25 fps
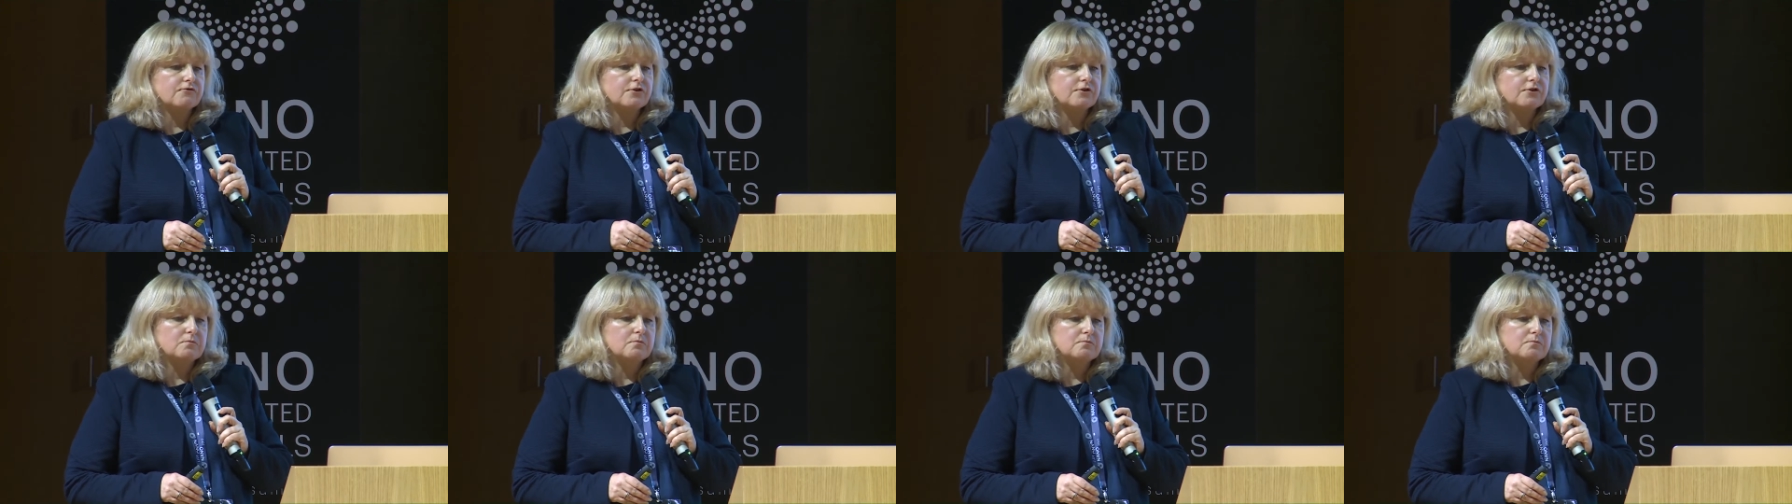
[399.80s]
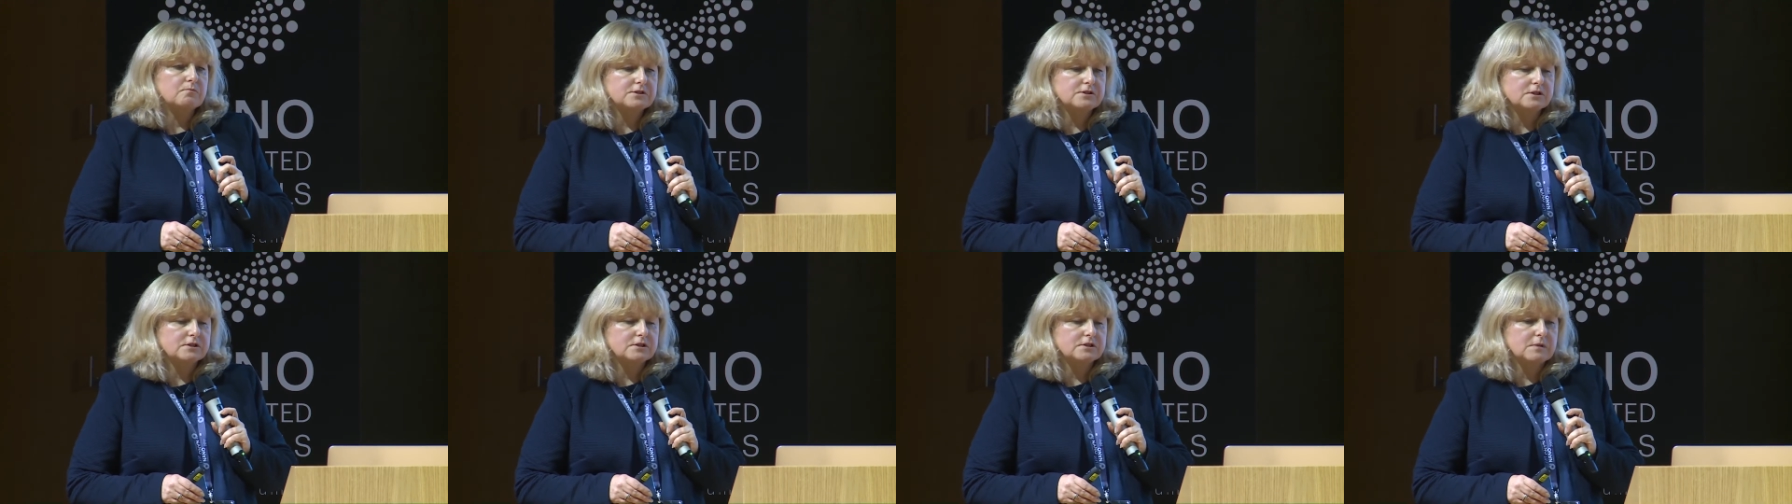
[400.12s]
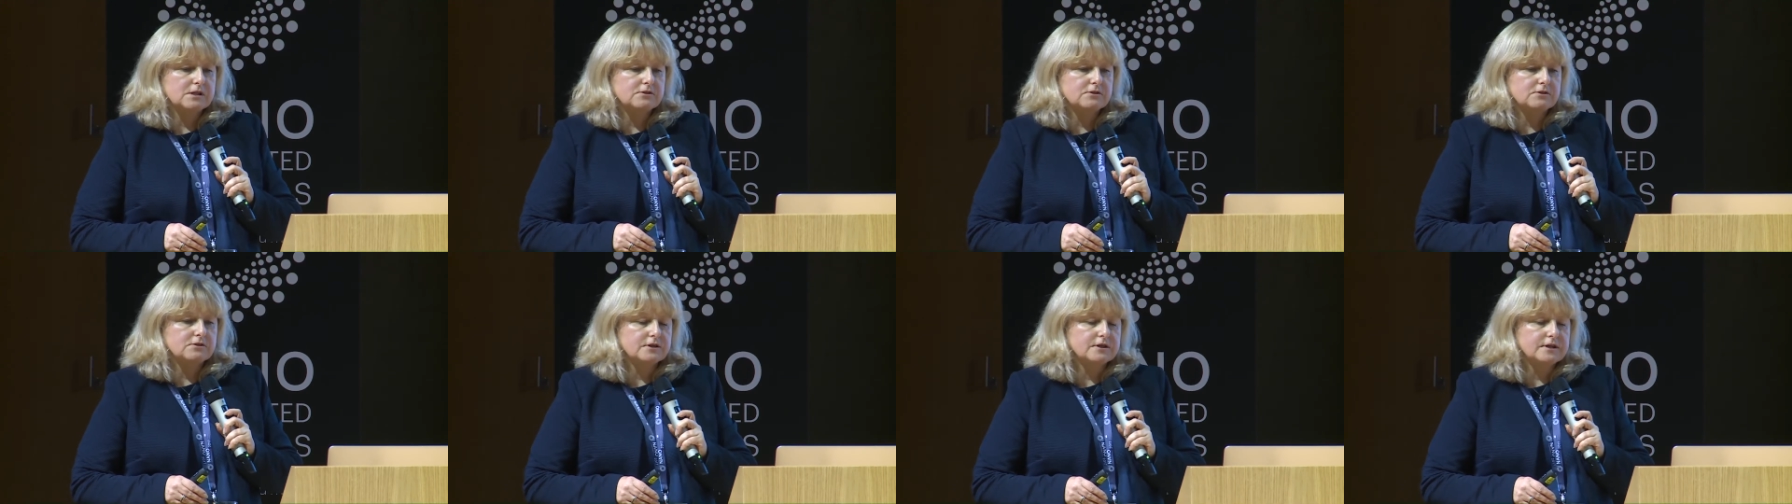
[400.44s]
of
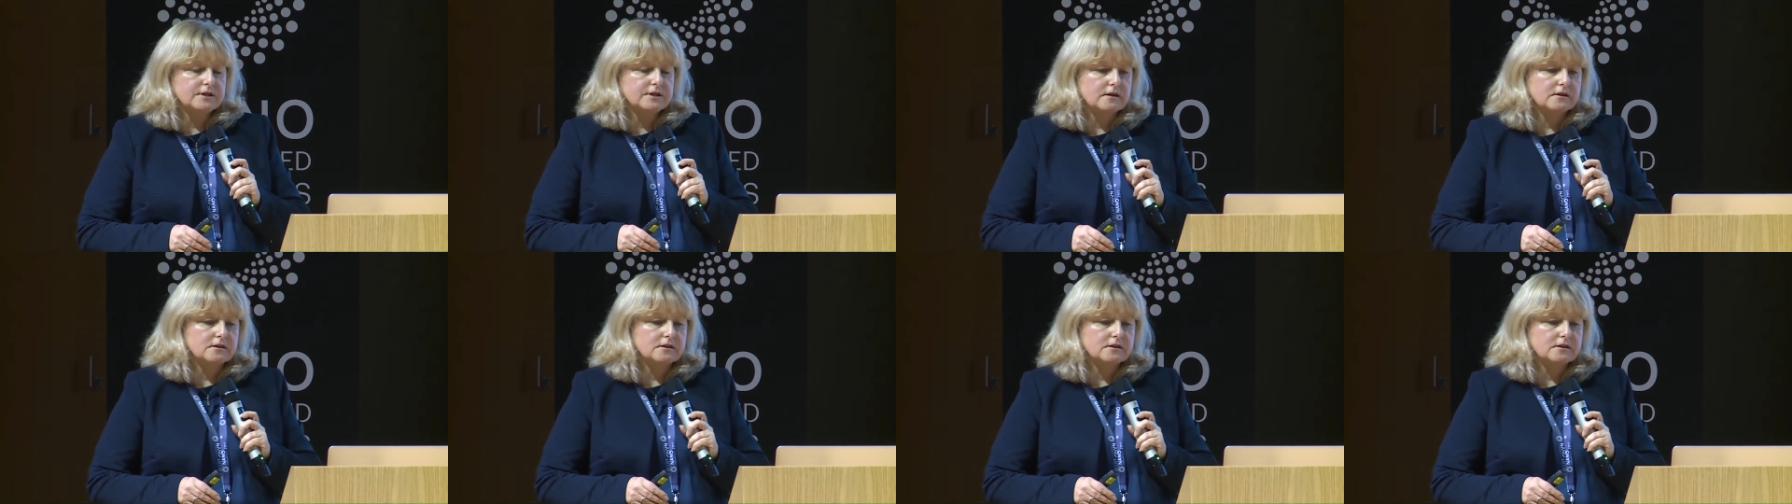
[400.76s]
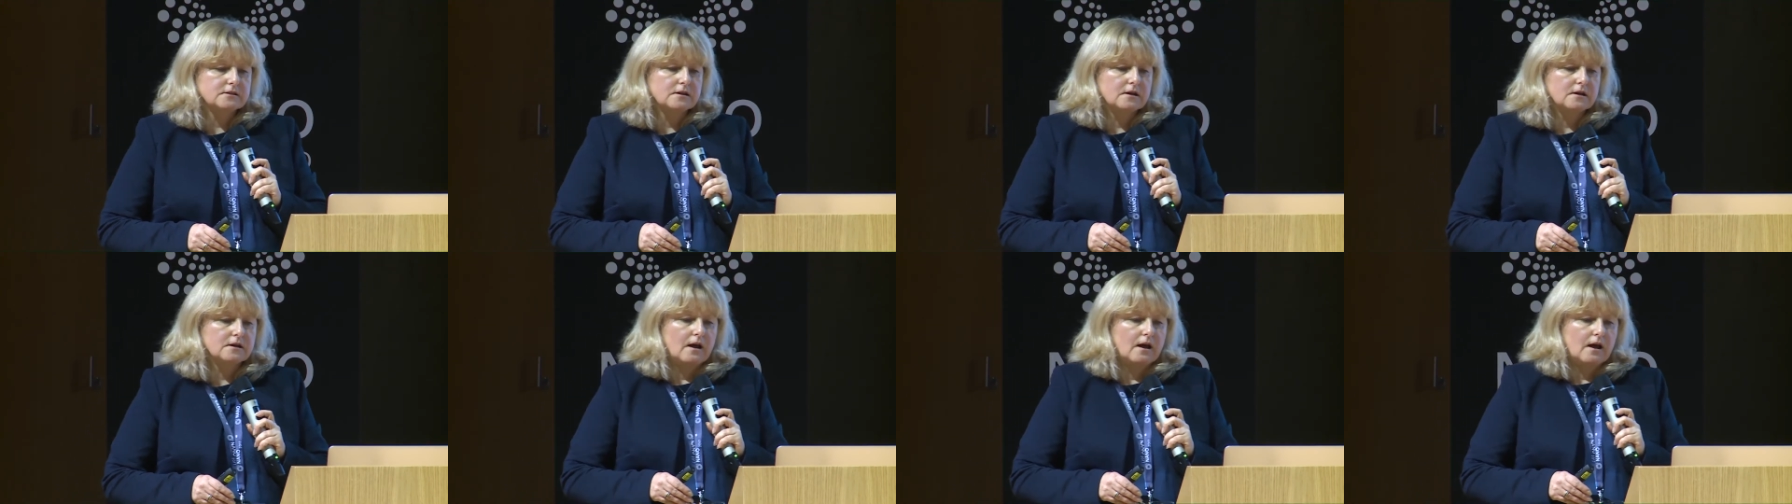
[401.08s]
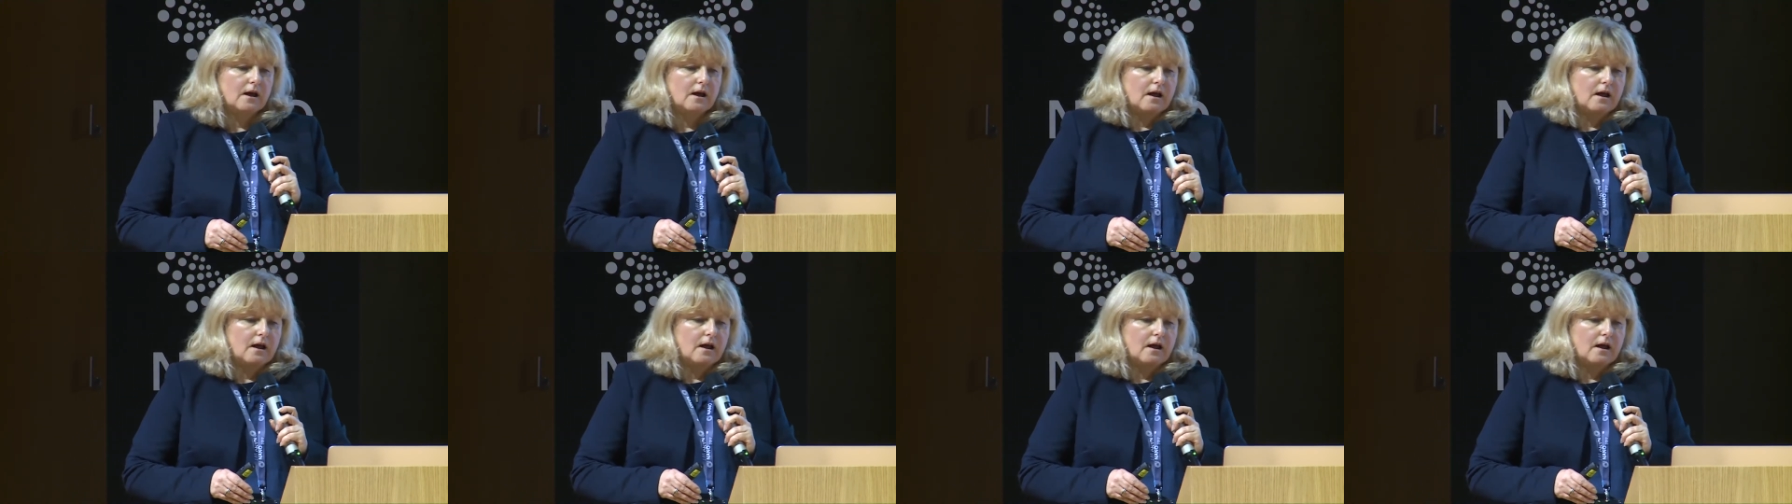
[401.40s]
composite materials.